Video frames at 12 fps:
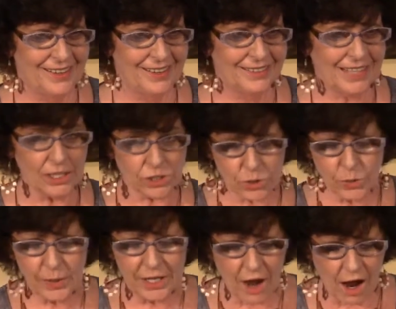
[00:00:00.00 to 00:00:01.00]
That's who
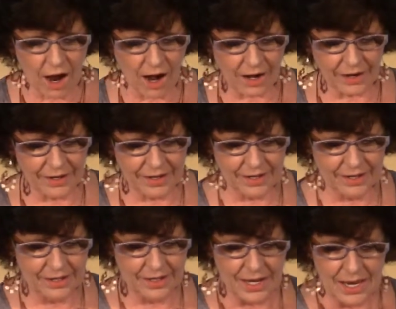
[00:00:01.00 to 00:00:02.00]
we are.
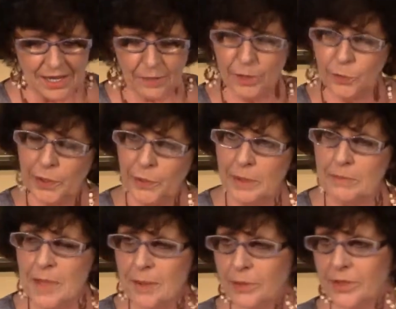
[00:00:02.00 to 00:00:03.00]
And when we
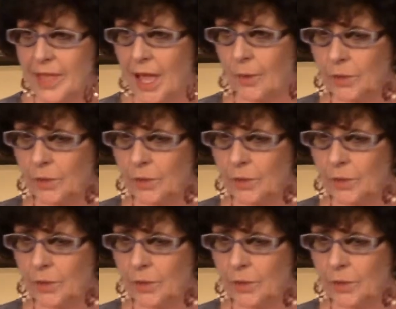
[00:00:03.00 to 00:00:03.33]
remember that,